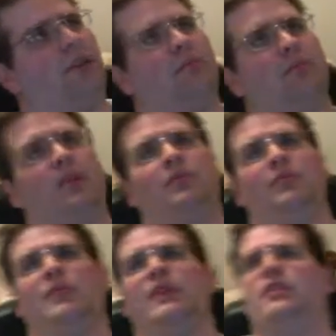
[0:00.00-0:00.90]
belly
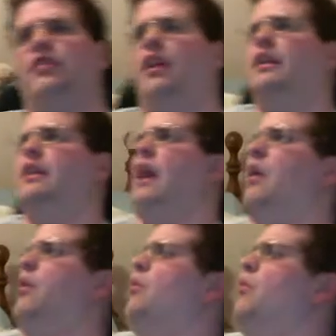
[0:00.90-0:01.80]
button rings, like an
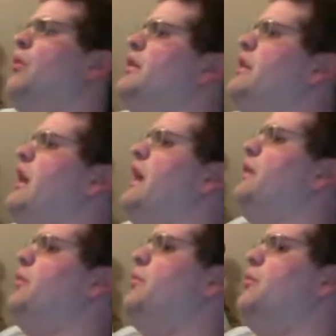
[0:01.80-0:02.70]
owl one, an
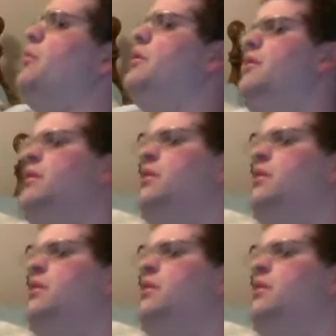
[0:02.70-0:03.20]
anchor one.